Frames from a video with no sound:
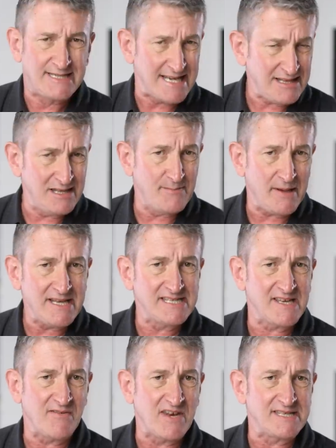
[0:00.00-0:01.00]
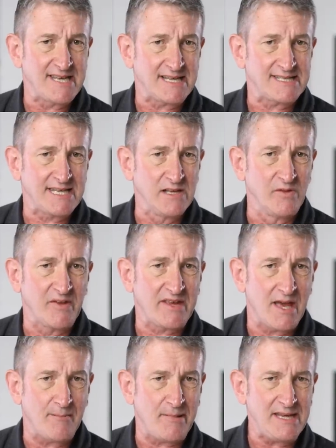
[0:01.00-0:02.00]
Did the P76 kill the
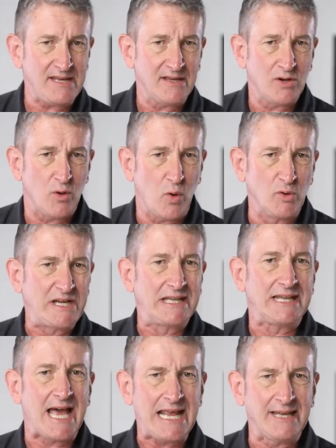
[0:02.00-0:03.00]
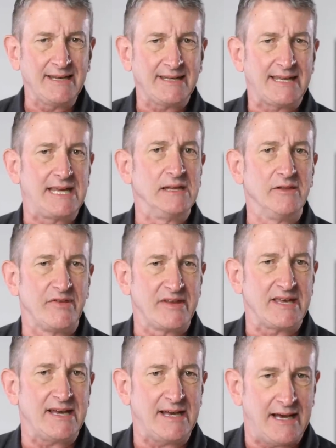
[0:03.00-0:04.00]
company, or did Leyland kill the
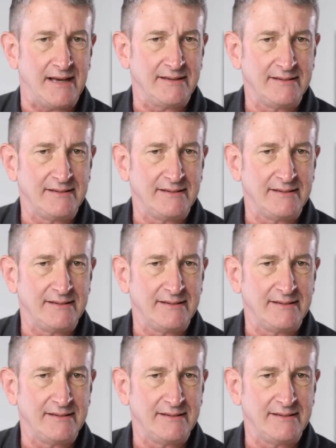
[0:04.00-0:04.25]
car?